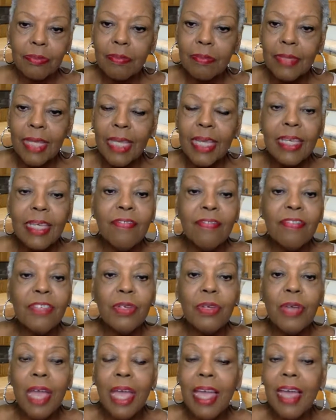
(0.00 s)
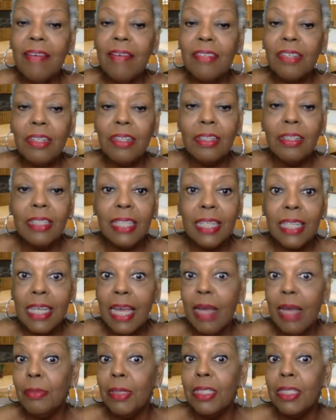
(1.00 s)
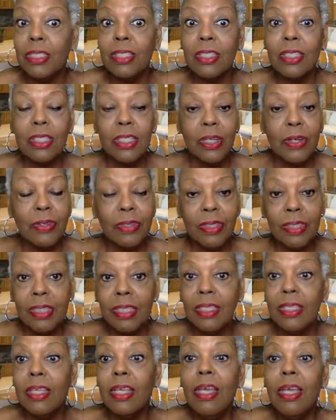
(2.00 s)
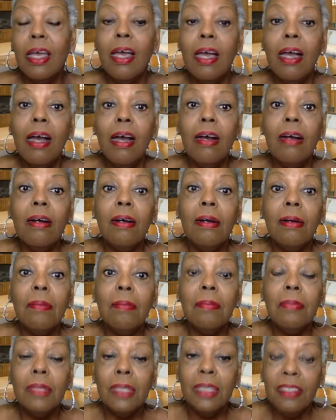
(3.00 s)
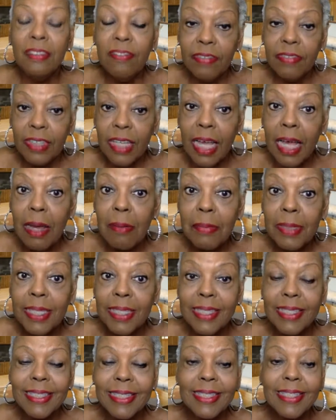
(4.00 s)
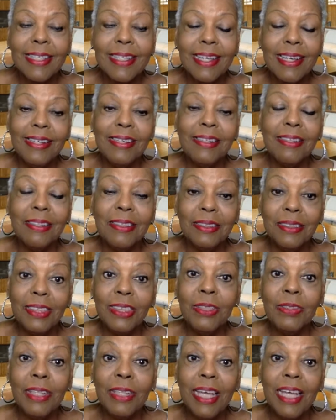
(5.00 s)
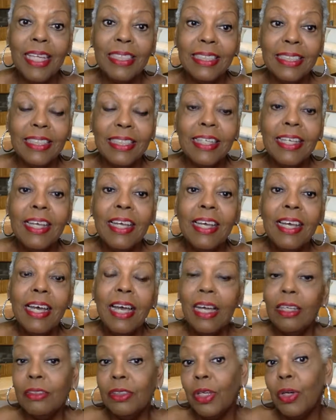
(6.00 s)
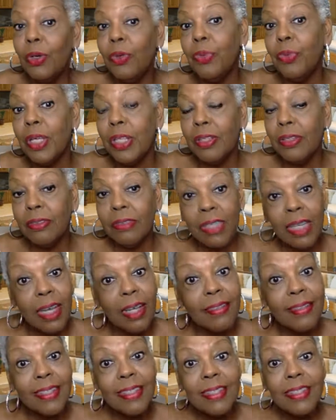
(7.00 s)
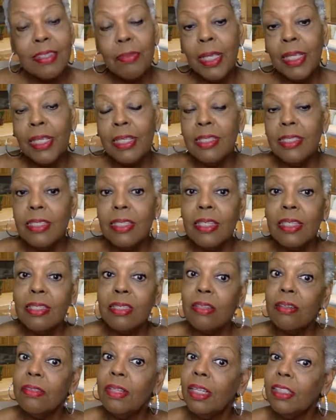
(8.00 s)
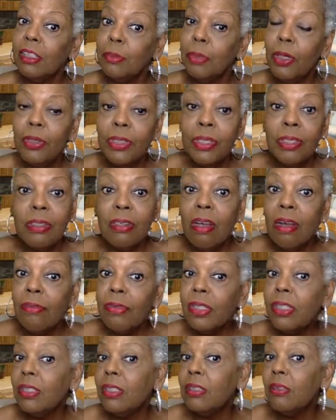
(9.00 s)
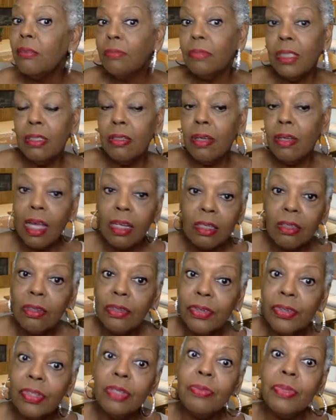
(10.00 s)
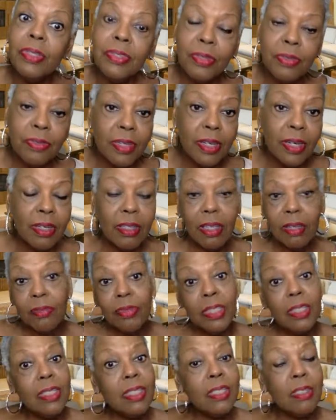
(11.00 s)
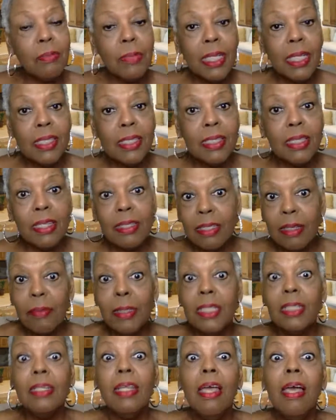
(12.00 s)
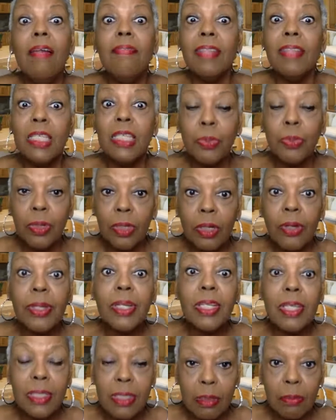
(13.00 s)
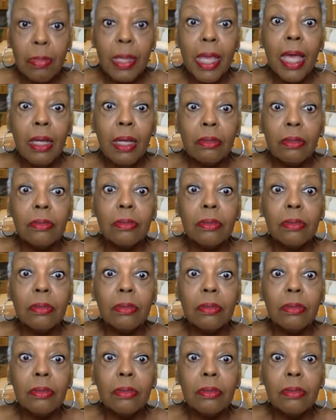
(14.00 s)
If you have any comments, certainly leave comments so that I'll know whether, this is making sense, or Dr. Polk, I really don't, I don't agree with you there. That really doesn't make sense. I mean, that's what learning is about.